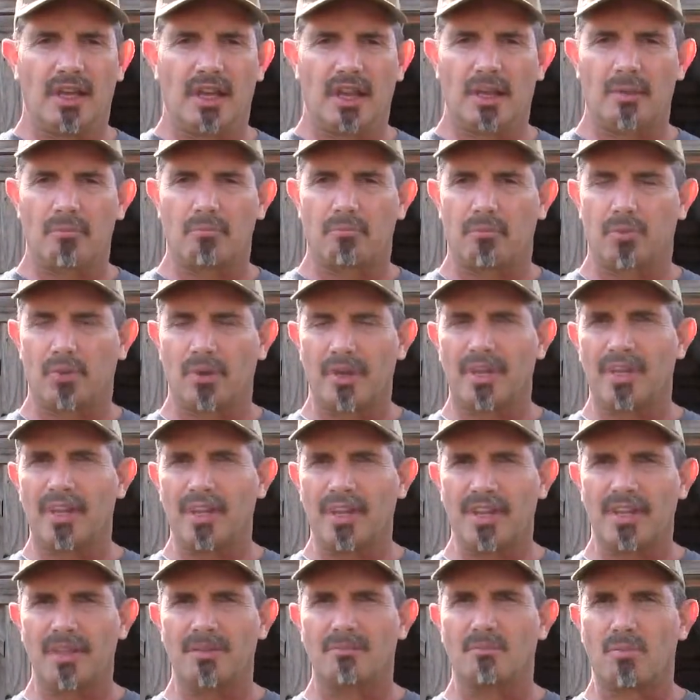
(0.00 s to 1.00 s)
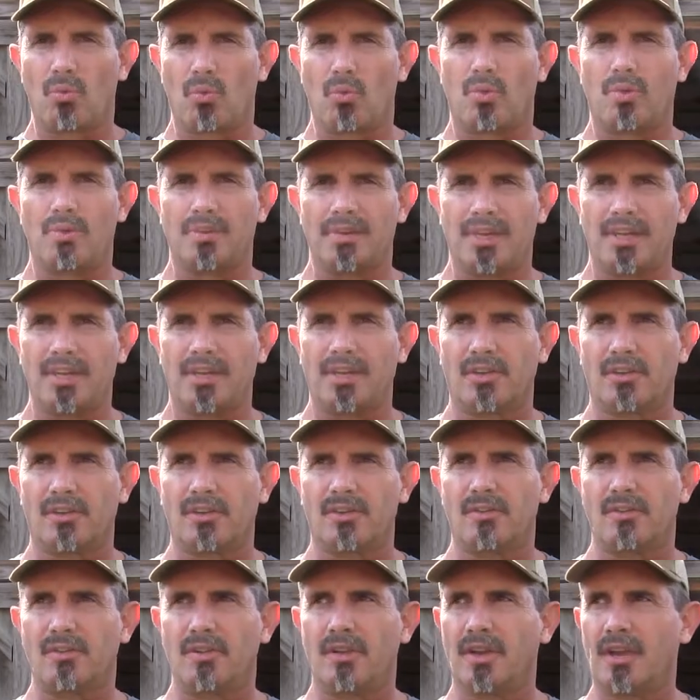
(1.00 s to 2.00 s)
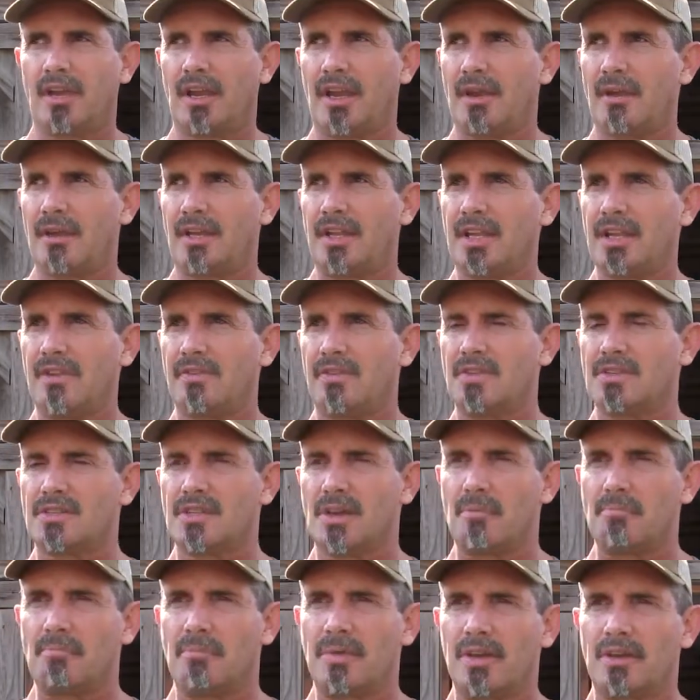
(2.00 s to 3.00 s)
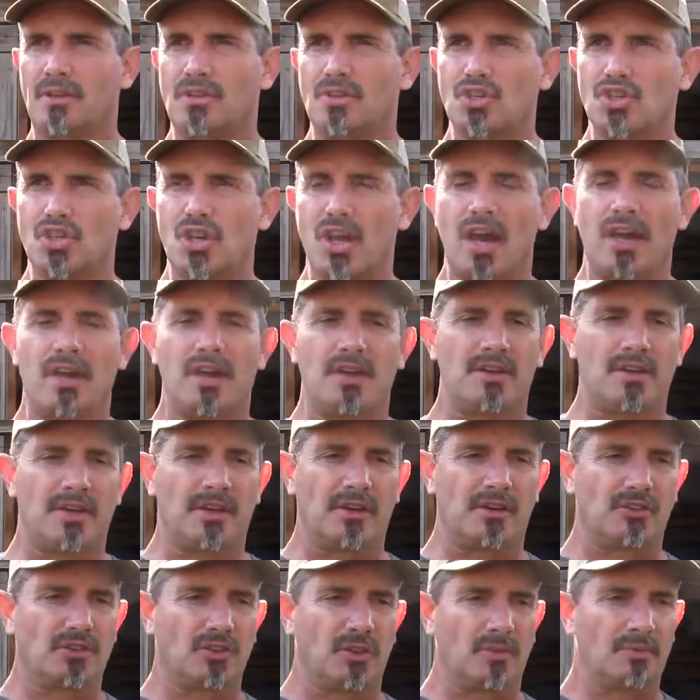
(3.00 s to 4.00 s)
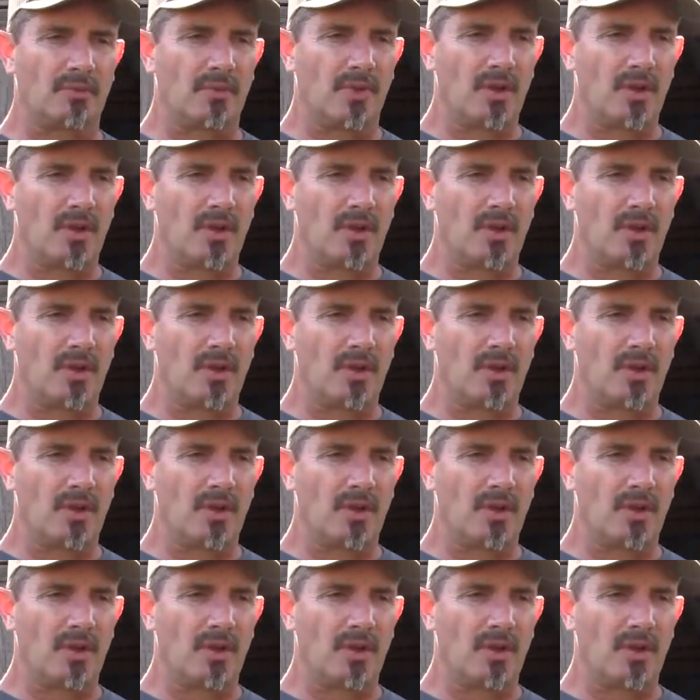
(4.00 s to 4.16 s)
and bring in more deer and give us a better shot at deer. So